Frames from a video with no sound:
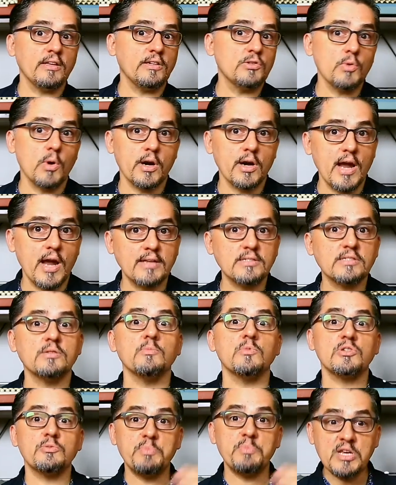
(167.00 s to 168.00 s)
to our
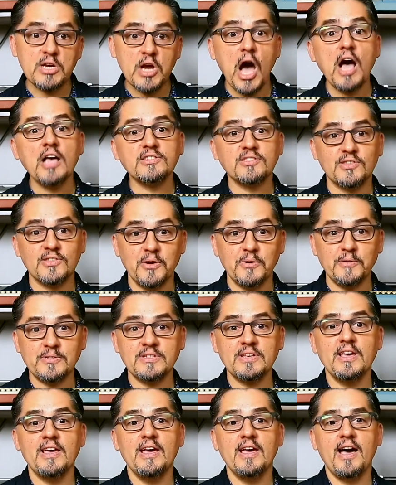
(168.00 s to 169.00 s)
customers because those
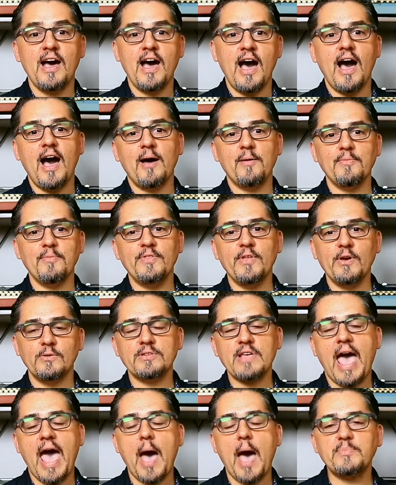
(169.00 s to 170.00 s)

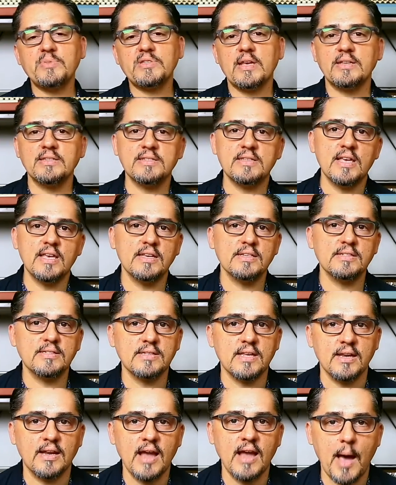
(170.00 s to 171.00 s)
apps exist
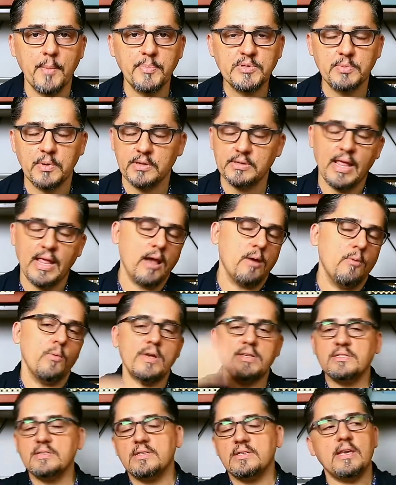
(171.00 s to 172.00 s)
in HubSpot, like
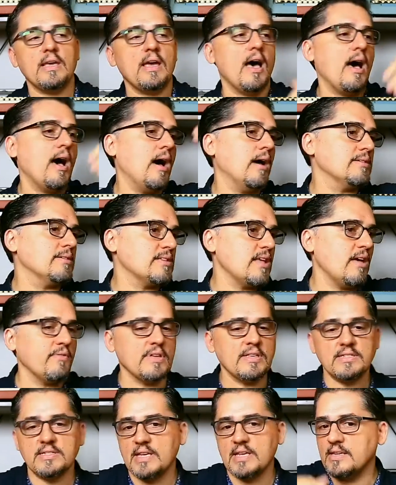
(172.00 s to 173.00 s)
Wistia,
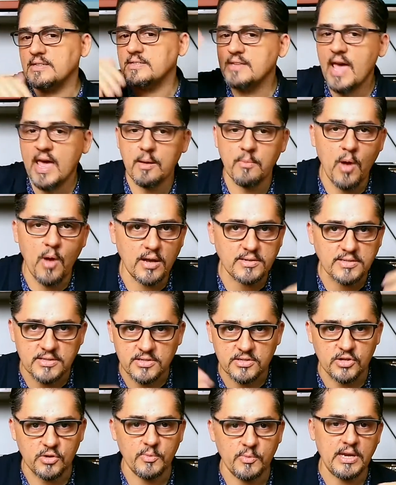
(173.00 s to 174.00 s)
7sense, Databox, and
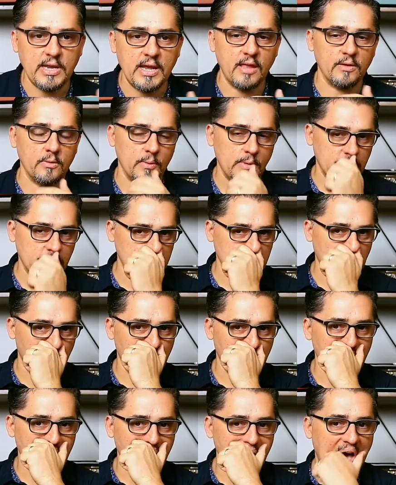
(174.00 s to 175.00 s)
so many other ones. So
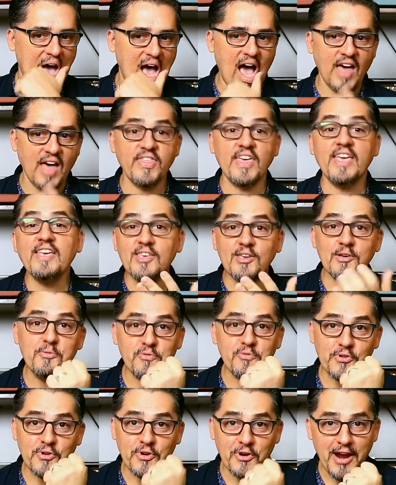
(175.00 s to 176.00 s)
thank you
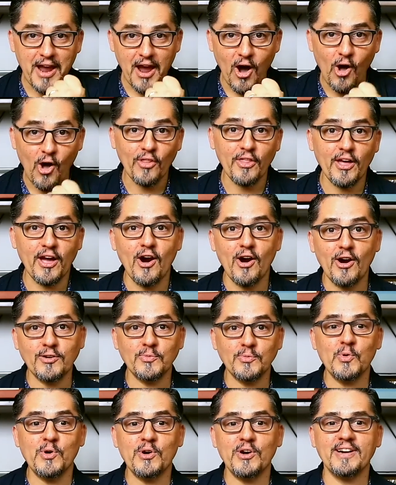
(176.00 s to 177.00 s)
for all the
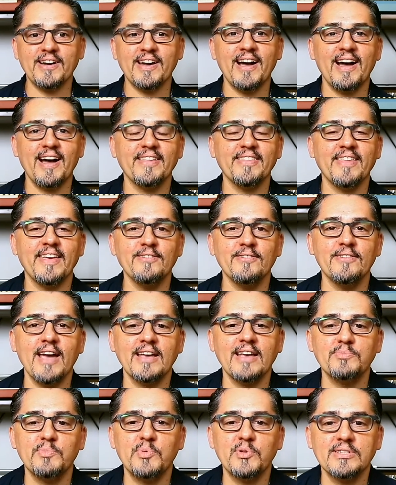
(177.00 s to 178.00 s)
hard work that you
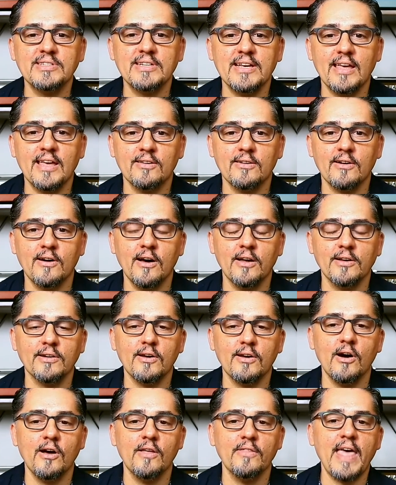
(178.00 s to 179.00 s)
guys put together
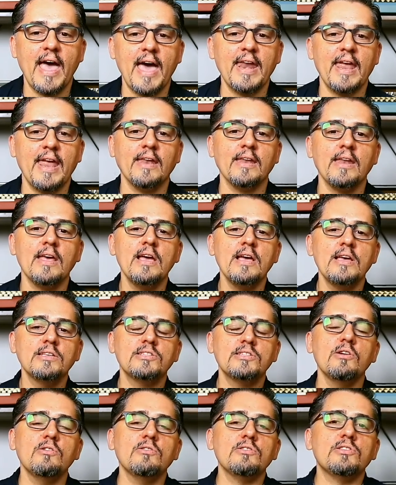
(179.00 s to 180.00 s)
on that end.
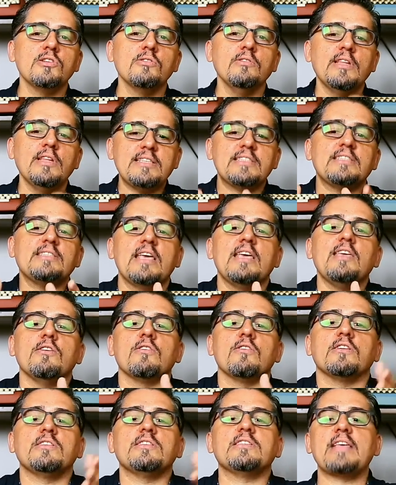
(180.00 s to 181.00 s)
So let's say
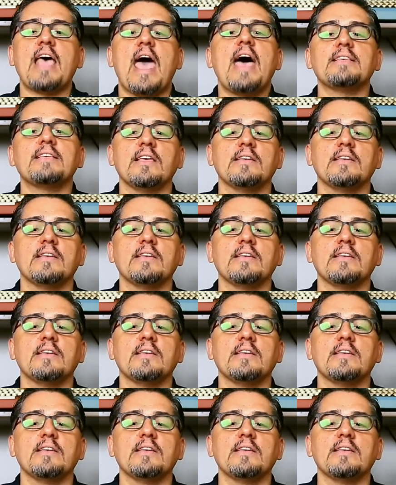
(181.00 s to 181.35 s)
you're a SaaS